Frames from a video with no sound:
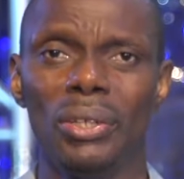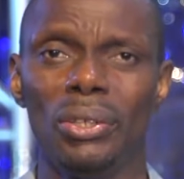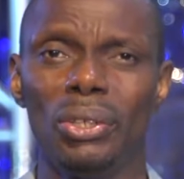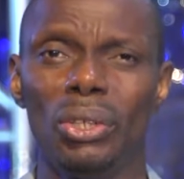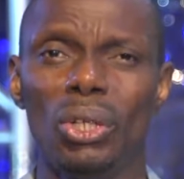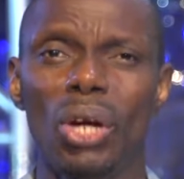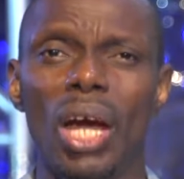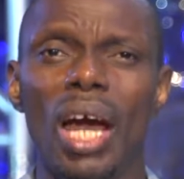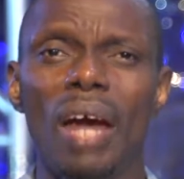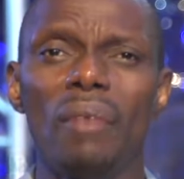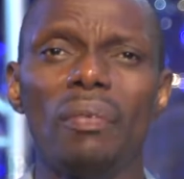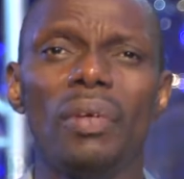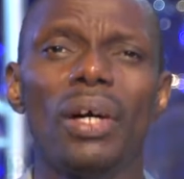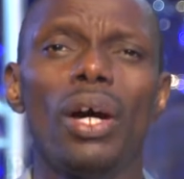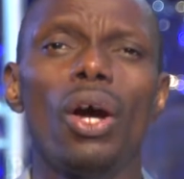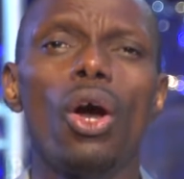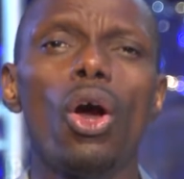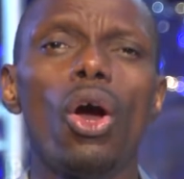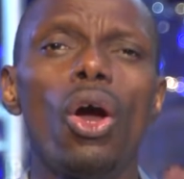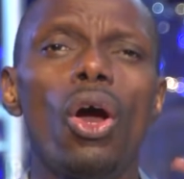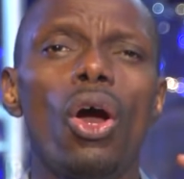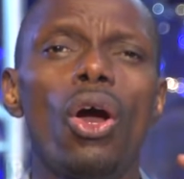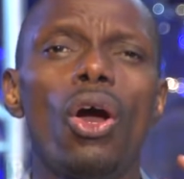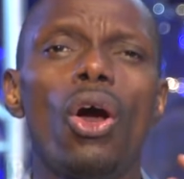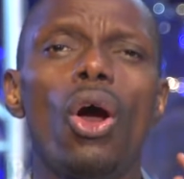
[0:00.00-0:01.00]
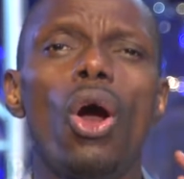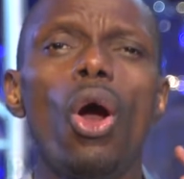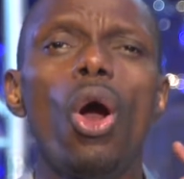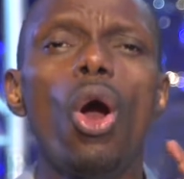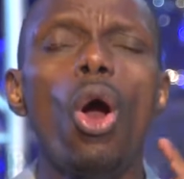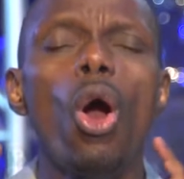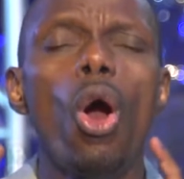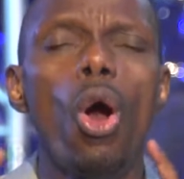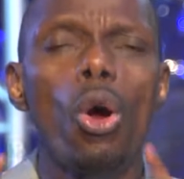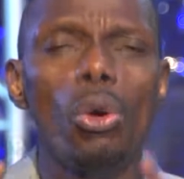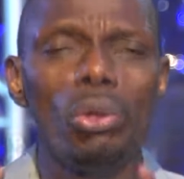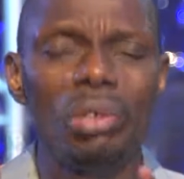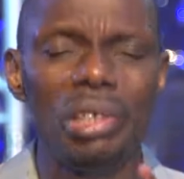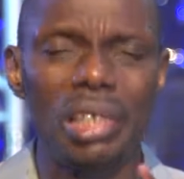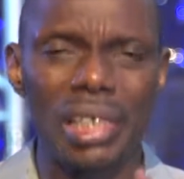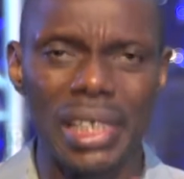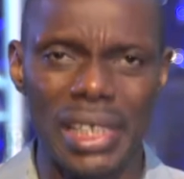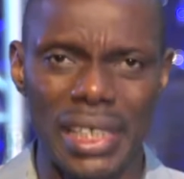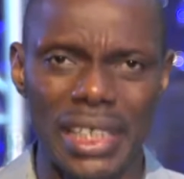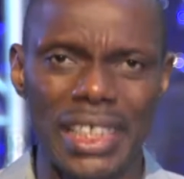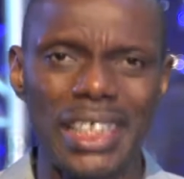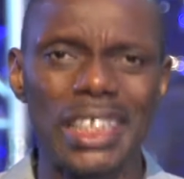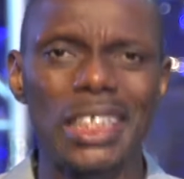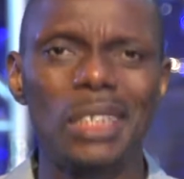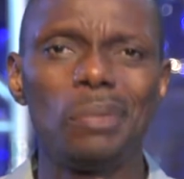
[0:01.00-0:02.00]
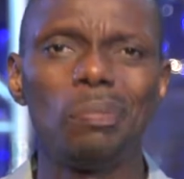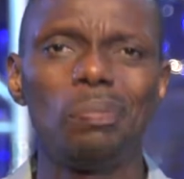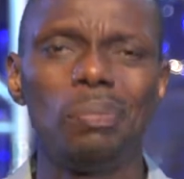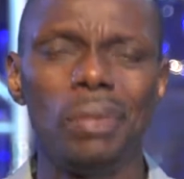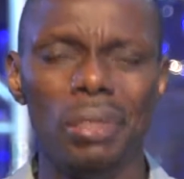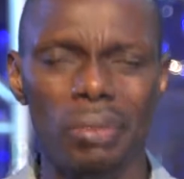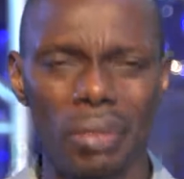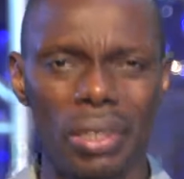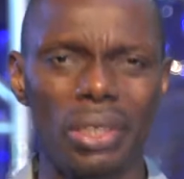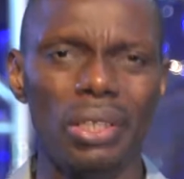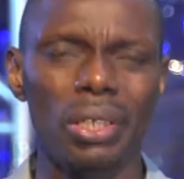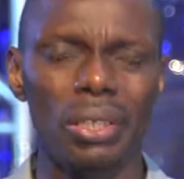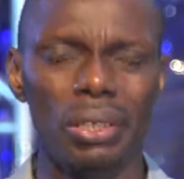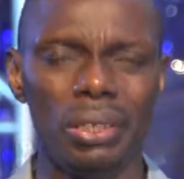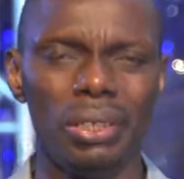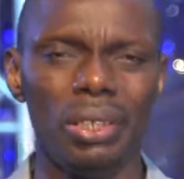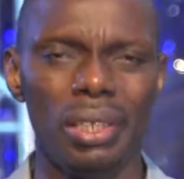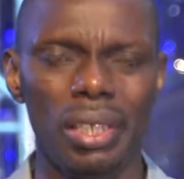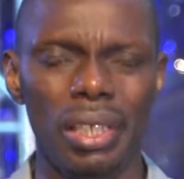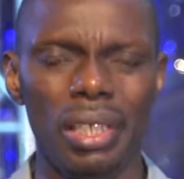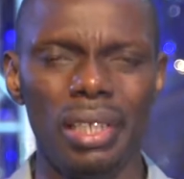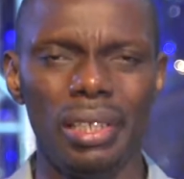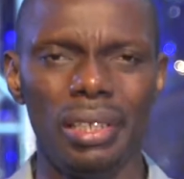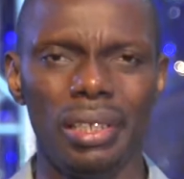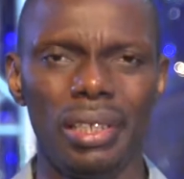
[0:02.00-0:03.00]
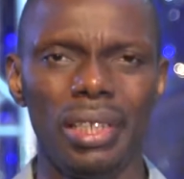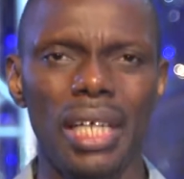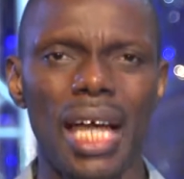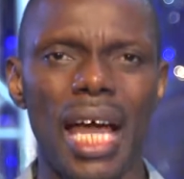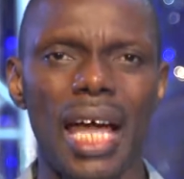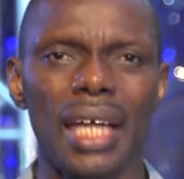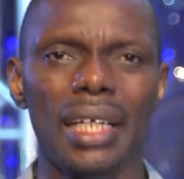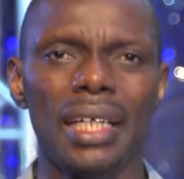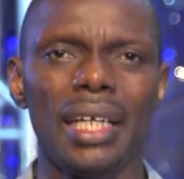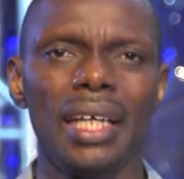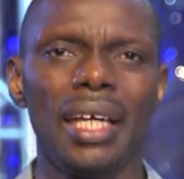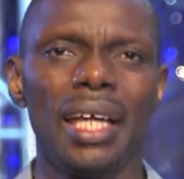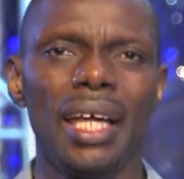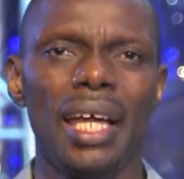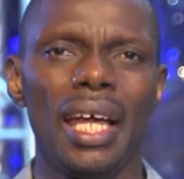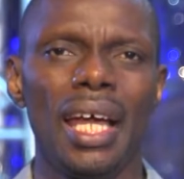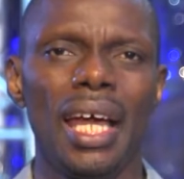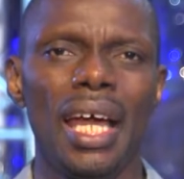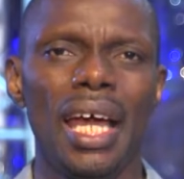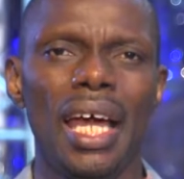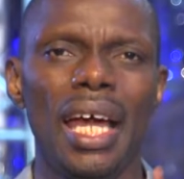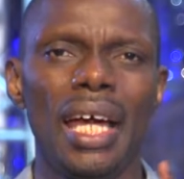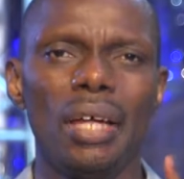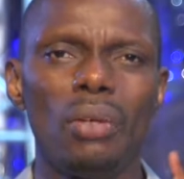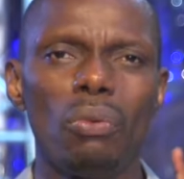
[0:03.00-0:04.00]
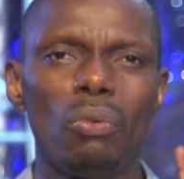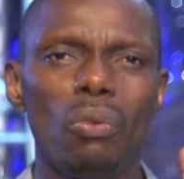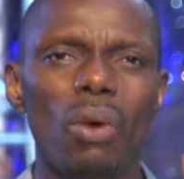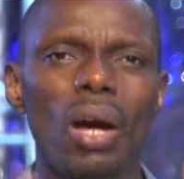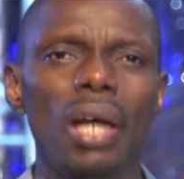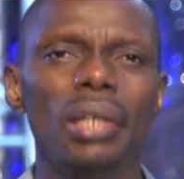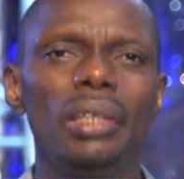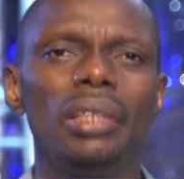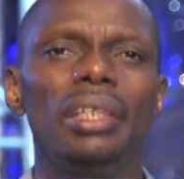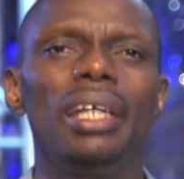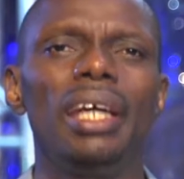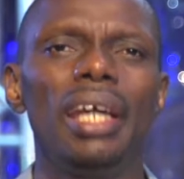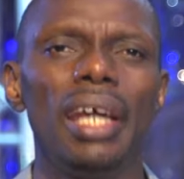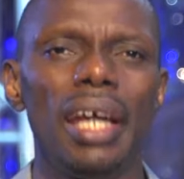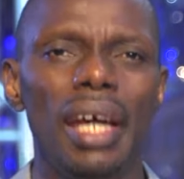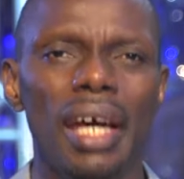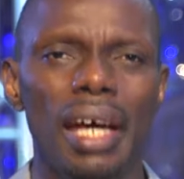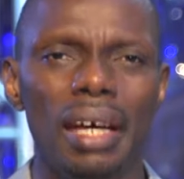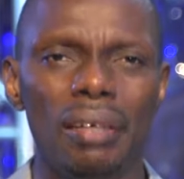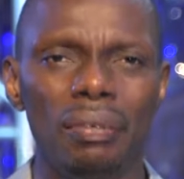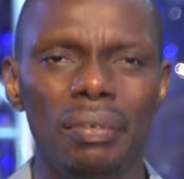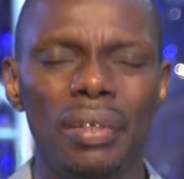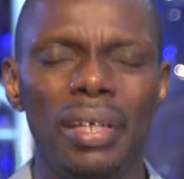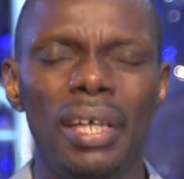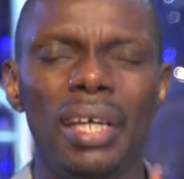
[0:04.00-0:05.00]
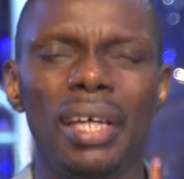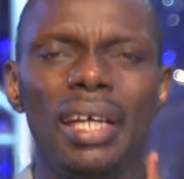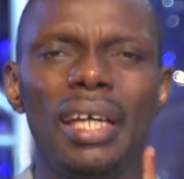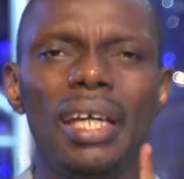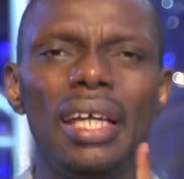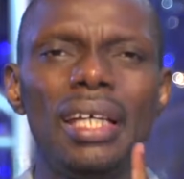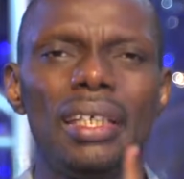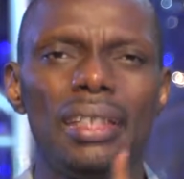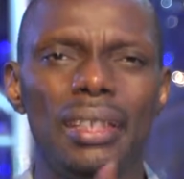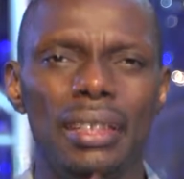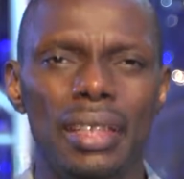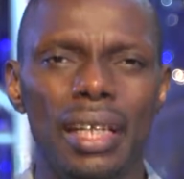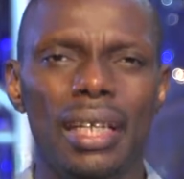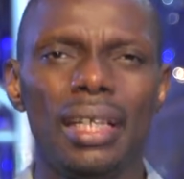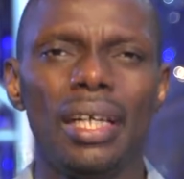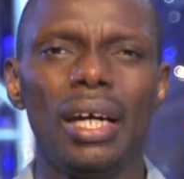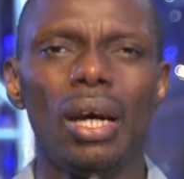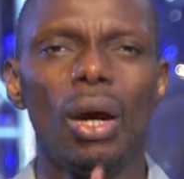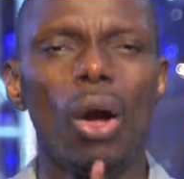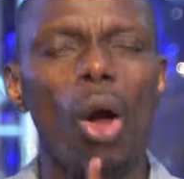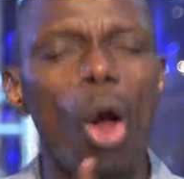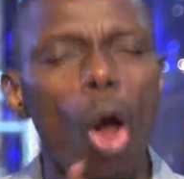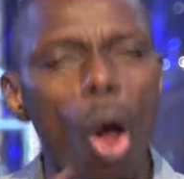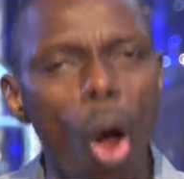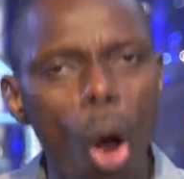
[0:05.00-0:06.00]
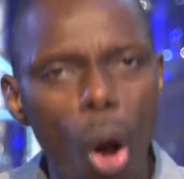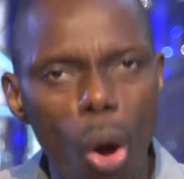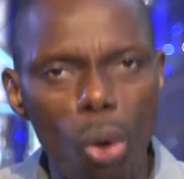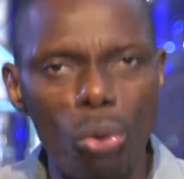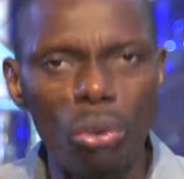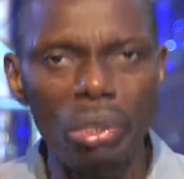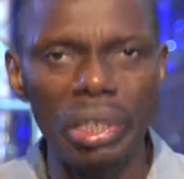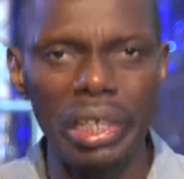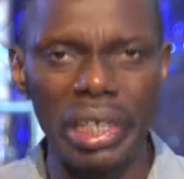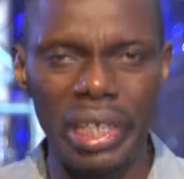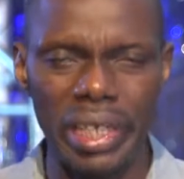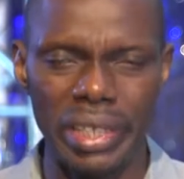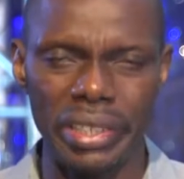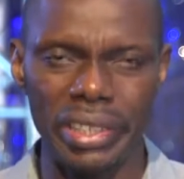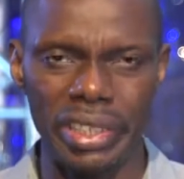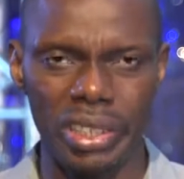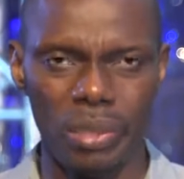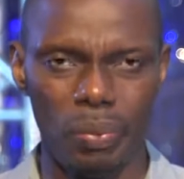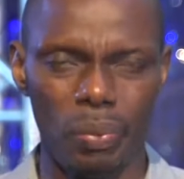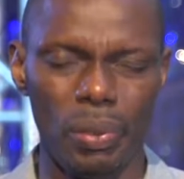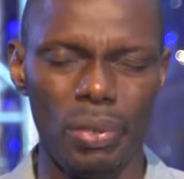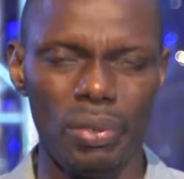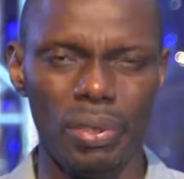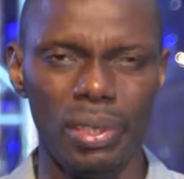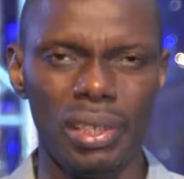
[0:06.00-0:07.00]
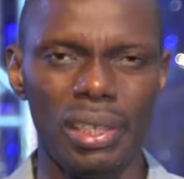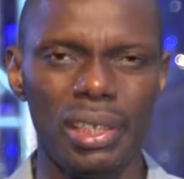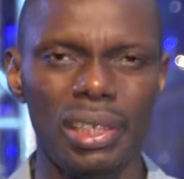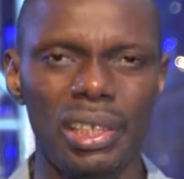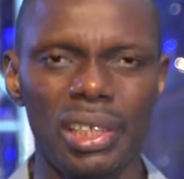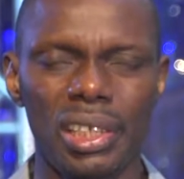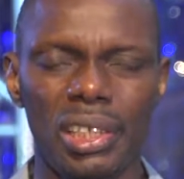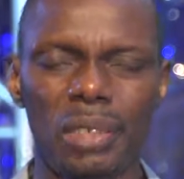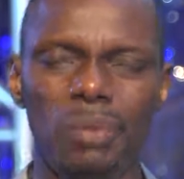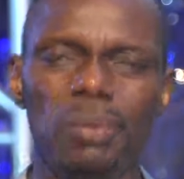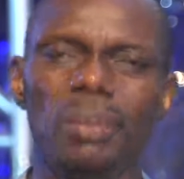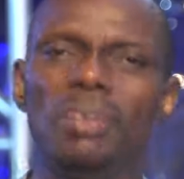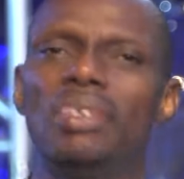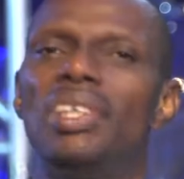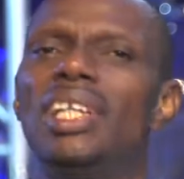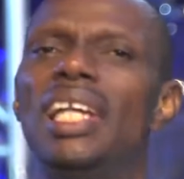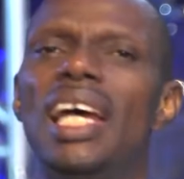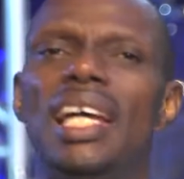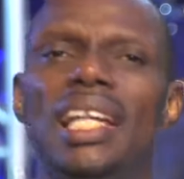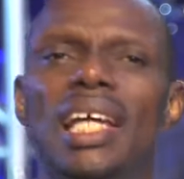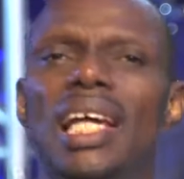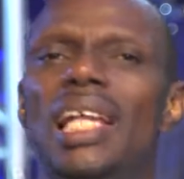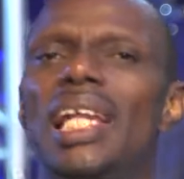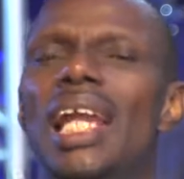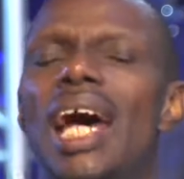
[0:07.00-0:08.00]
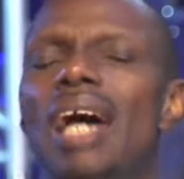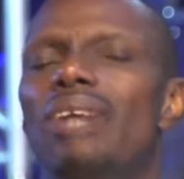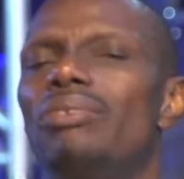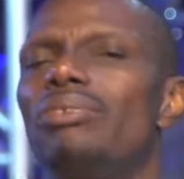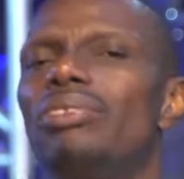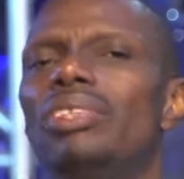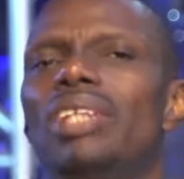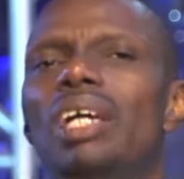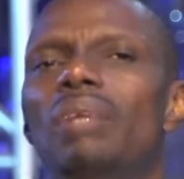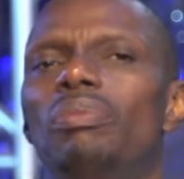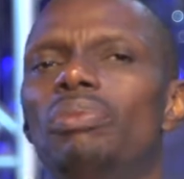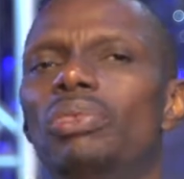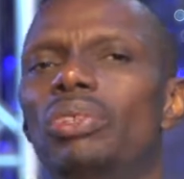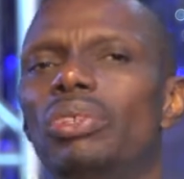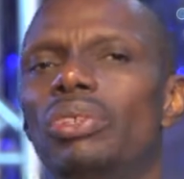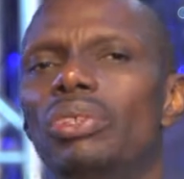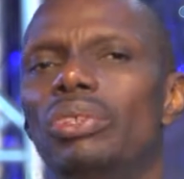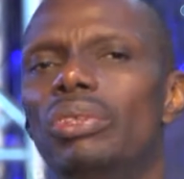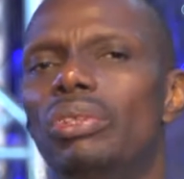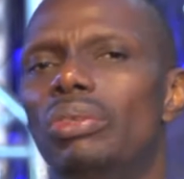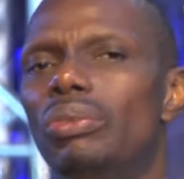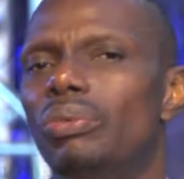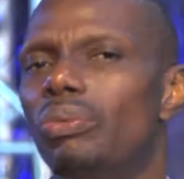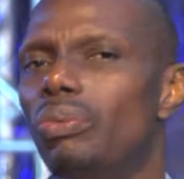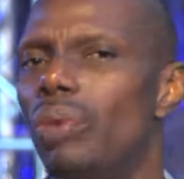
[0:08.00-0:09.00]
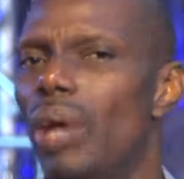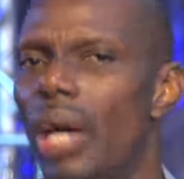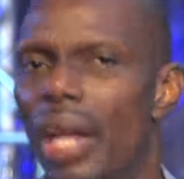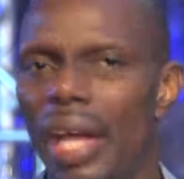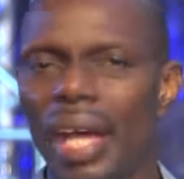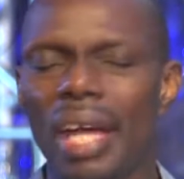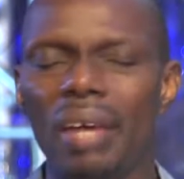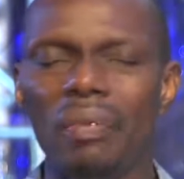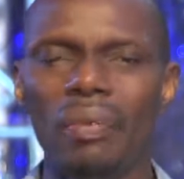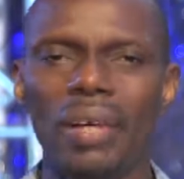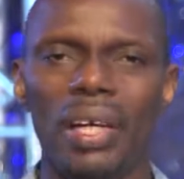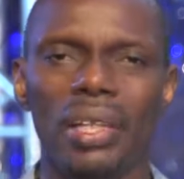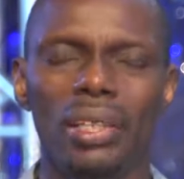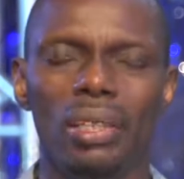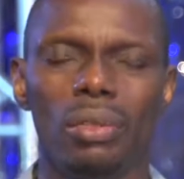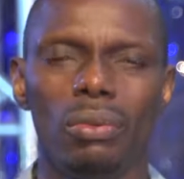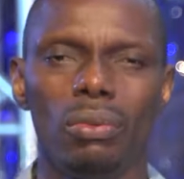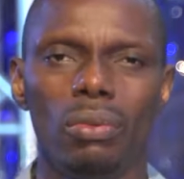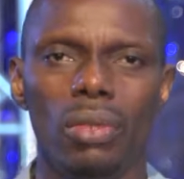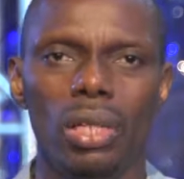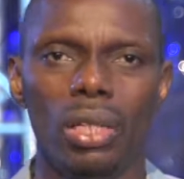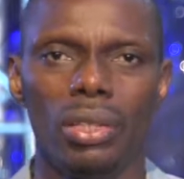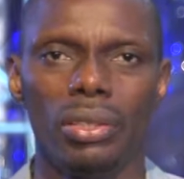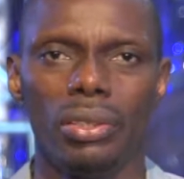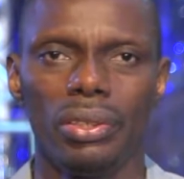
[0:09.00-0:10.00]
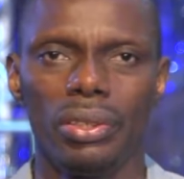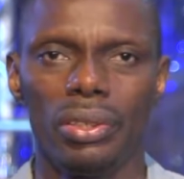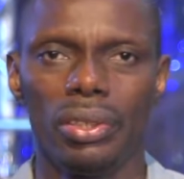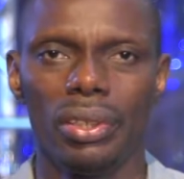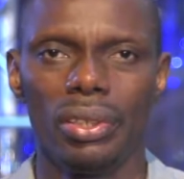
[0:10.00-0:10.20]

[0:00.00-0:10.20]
You have a Holy Spirit on your inside. And what they have is not a Holy Spirit. It's a spirit that allows them to do whatever they want.